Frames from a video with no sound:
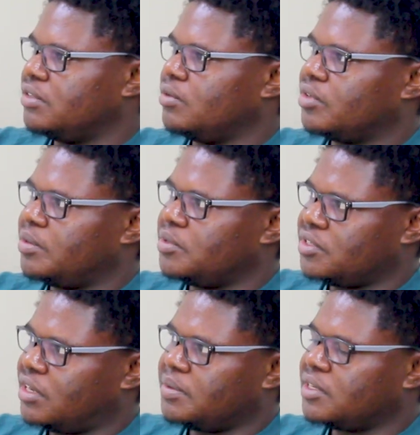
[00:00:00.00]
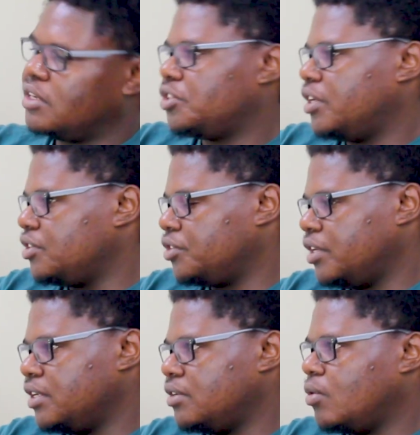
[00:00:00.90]
or crypto startups can't
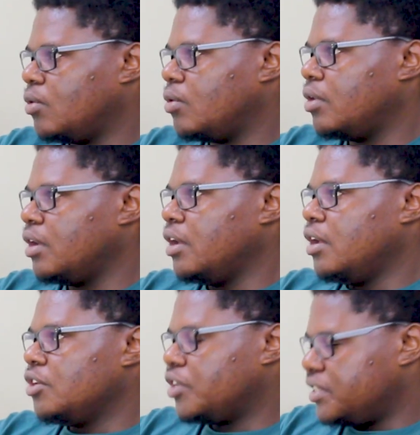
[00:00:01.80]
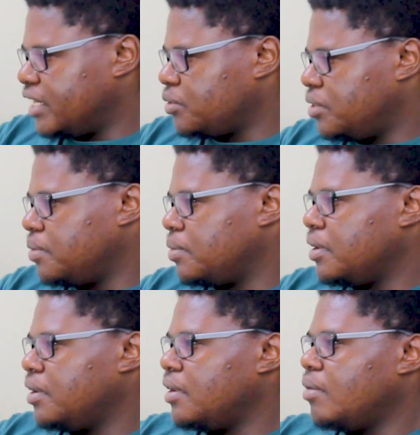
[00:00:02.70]
trade or transact with them.
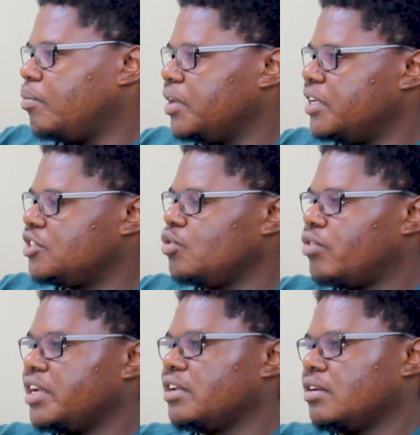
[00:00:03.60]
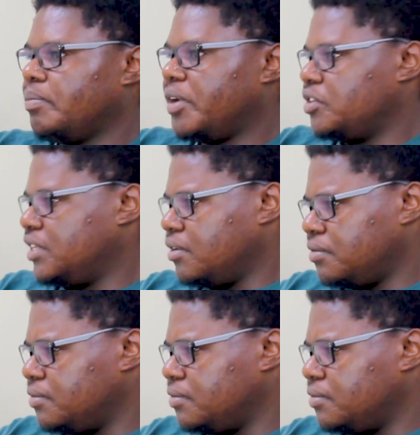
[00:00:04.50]
But as you running by yourself,